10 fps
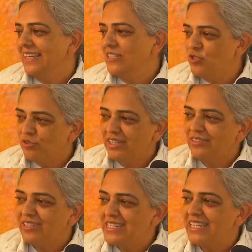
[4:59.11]
as you
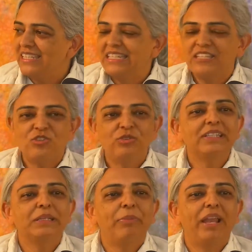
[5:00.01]
can resist, as you
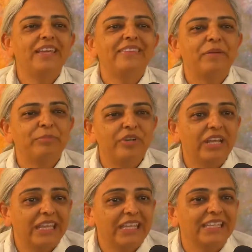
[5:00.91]
can apply that
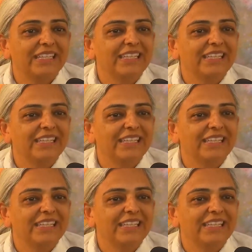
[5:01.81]
brake,